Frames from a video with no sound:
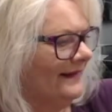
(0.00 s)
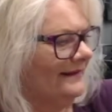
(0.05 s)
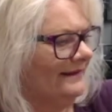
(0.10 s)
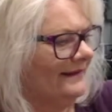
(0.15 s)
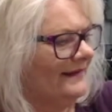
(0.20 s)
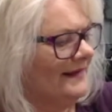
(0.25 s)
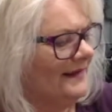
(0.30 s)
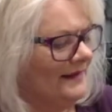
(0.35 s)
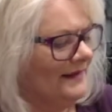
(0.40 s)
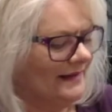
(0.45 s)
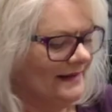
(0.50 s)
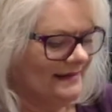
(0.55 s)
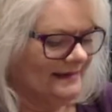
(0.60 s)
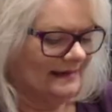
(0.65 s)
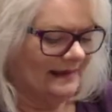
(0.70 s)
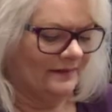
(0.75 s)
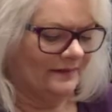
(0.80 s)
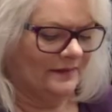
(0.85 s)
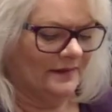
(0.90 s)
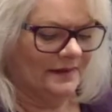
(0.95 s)
Do you guys
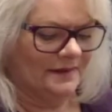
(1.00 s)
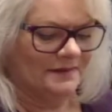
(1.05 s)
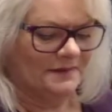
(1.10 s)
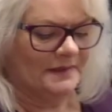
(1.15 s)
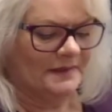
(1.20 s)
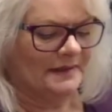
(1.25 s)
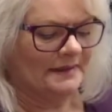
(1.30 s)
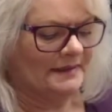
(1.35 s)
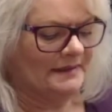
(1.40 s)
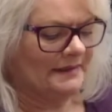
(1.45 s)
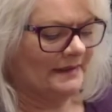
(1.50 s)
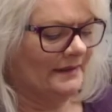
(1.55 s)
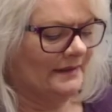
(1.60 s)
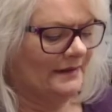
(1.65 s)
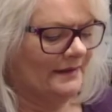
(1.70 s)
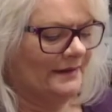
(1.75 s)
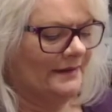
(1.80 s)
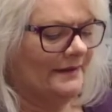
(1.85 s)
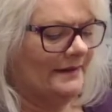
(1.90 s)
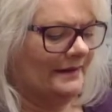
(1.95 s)
have a husband or son
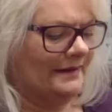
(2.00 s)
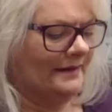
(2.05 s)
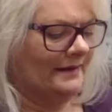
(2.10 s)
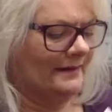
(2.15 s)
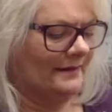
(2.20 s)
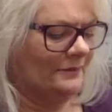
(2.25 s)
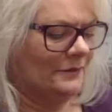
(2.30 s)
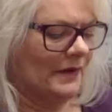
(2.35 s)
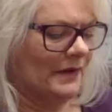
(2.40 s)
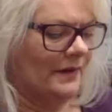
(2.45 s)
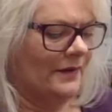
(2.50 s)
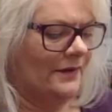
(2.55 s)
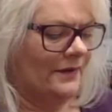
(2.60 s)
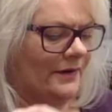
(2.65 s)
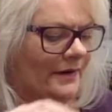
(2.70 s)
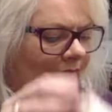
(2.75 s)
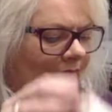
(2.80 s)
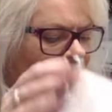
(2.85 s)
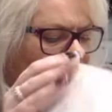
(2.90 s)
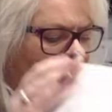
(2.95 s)
or brother or
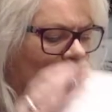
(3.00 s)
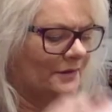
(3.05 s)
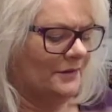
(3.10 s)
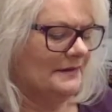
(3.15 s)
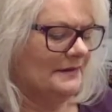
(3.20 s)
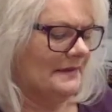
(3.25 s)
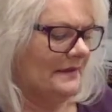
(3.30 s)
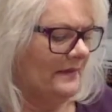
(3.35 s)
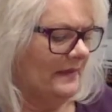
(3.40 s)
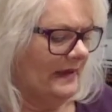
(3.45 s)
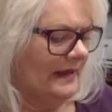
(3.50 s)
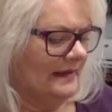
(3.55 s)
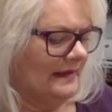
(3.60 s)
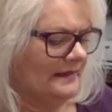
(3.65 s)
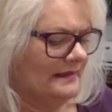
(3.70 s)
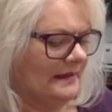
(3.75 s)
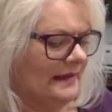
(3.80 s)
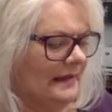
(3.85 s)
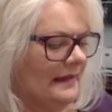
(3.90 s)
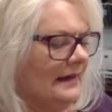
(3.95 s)
nephew or somebody that's
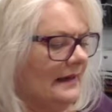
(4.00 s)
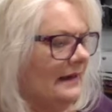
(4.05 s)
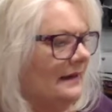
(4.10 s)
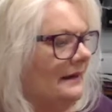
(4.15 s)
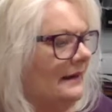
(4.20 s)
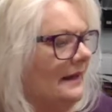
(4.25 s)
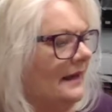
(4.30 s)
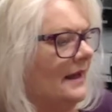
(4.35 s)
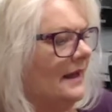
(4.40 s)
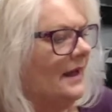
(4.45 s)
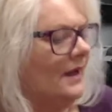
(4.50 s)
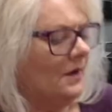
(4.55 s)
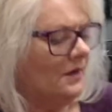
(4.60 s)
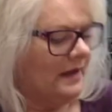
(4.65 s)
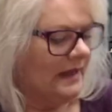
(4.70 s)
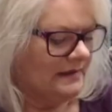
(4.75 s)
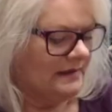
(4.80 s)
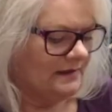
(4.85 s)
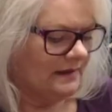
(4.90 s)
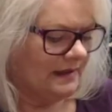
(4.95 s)
like that? Okay,
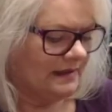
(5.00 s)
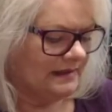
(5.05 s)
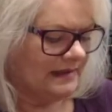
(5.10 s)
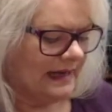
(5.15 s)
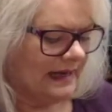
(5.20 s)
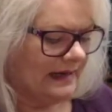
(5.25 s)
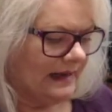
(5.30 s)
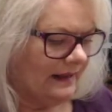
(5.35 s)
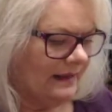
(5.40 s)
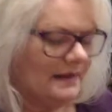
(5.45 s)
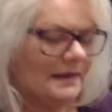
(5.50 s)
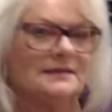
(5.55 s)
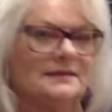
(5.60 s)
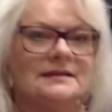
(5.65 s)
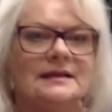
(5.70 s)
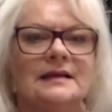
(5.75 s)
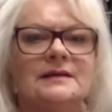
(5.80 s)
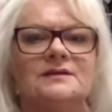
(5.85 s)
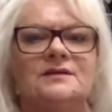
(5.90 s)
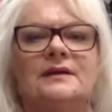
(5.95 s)
so there's that. Now
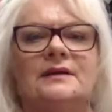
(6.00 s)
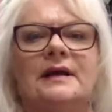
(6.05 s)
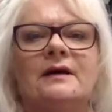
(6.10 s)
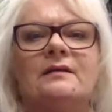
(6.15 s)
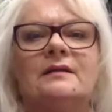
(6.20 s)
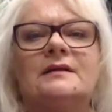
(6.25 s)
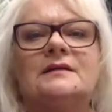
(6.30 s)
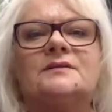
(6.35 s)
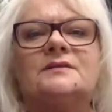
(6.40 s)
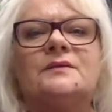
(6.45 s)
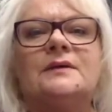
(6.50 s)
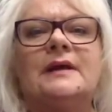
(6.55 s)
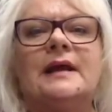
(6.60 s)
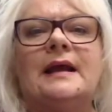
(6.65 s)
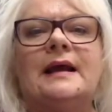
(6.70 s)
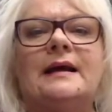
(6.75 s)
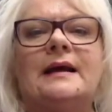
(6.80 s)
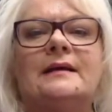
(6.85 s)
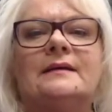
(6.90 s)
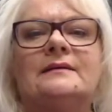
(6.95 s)
so now this one
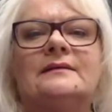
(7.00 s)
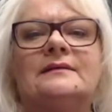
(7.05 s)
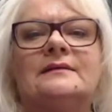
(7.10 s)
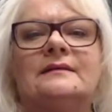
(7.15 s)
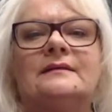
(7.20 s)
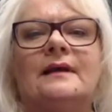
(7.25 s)
has